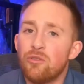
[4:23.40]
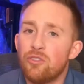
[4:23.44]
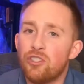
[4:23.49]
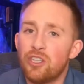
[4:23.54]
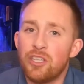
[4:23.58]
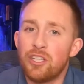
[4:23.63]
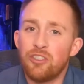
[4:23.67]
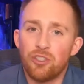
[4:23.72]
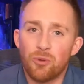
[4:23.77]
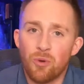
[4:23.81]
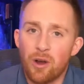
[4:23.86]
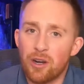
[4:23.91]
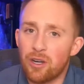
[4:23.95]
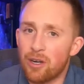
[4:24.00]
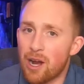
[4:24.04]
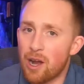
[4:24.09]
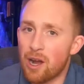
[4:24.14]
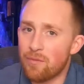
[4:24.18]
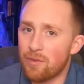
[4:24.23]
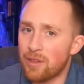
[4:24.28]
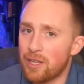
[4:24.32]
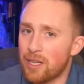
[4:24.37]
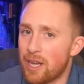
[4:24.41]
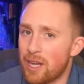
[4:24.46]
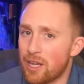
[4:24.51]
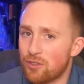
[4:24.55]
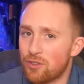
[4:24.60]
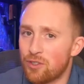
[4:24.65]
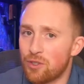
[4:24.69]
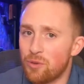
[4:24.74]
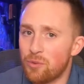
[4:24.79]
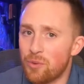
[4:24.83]
But don't change your water out for the
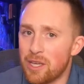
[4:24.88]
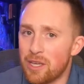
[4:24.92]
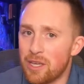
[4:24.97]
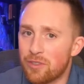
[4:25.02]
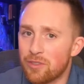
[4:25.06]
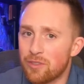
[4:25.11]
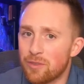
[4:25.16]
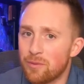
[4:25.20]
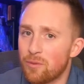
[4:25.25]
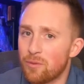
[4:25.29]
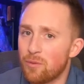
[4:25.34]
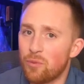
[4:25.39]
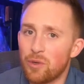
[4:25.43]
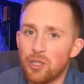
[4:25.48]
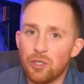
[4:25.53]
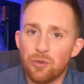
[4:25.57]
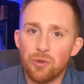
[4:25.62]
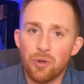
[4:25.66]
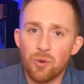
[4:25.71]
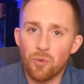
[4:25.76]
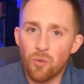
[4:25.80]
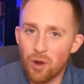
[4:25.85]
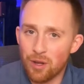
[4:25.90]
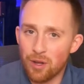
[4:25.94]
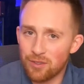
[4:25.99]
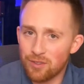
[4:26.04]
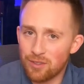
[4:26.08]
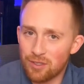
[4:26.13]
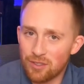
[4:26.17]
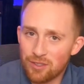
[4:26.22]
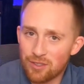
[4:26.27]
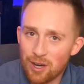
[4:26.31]
next 2 weeks. We do it
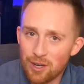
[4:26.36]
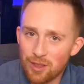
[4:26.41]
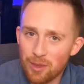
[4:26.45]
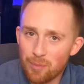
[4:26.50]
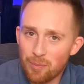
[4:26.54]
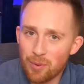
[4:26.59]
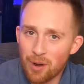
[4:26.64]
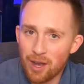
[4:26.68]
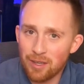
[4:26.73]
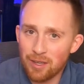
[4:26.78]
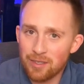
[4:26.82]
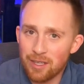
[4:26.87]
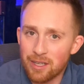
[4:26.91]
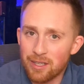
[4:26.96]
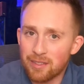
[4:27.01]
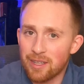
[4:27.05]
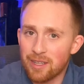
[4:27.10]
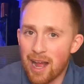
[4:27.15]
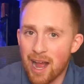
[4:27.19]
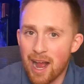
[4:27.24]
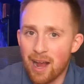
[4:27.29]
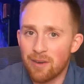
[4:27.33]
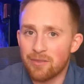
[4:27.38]
once to start the process.